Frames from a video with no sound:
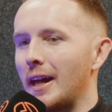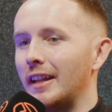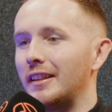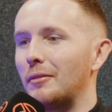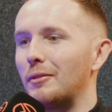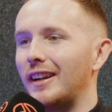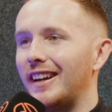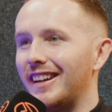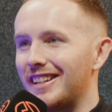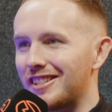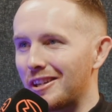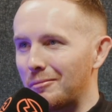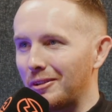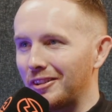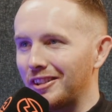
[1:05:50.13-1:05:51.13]
And then when I had
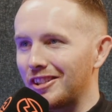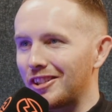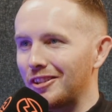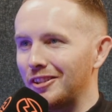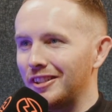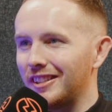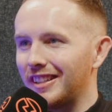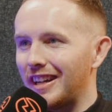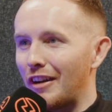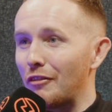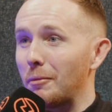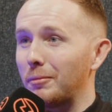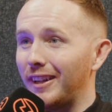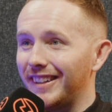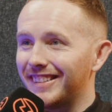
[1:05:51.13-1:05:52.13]
Jimmy on the show, I
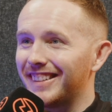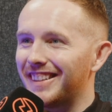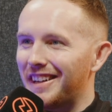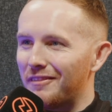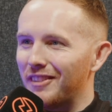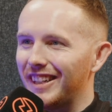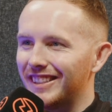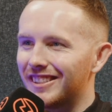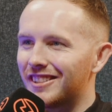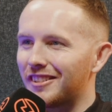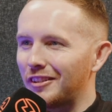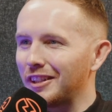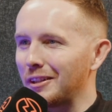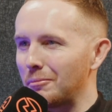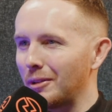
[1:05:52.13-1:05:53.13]
replied to that message. You
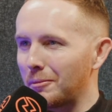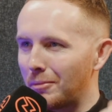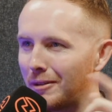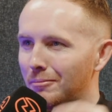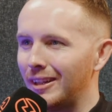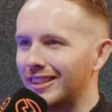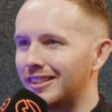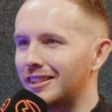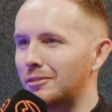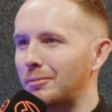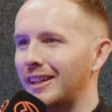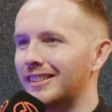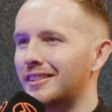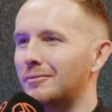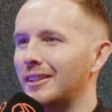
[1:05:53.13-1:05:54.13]
know, you can like pin messages
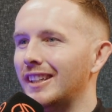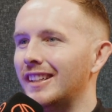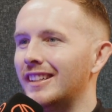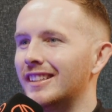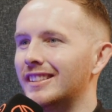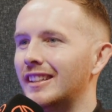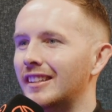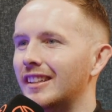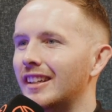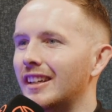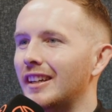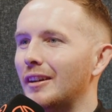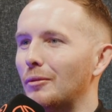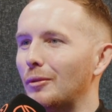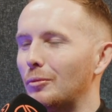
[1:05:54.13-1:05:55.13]
back to him. And I said
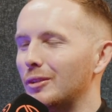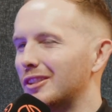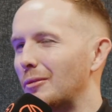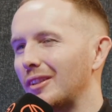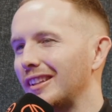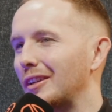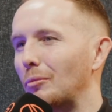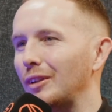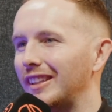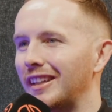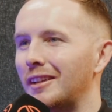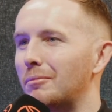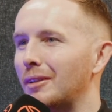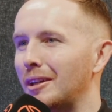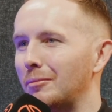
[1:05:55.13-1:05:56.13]
something like, we
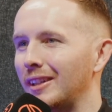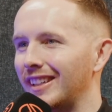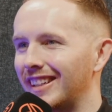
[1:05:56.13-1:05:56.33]
did it, baby.